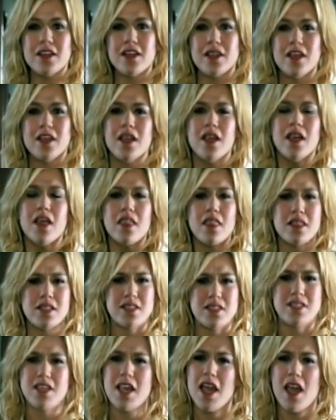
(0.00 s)
Apparently,
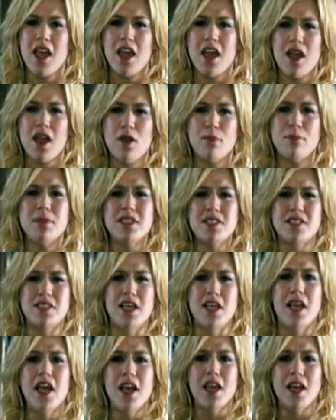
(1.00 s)
the Because of You
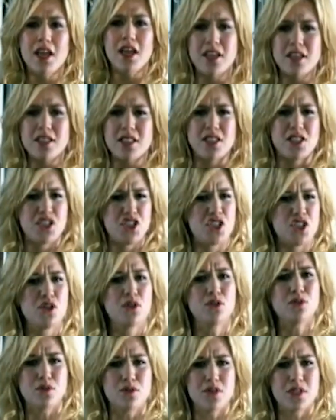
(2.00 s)
singer admitting this
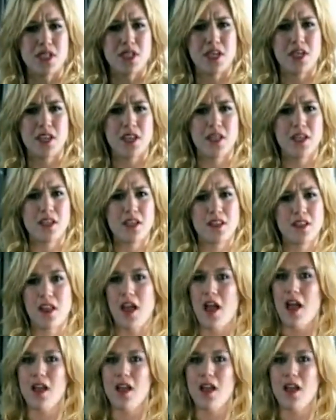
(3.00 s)
habit makes fans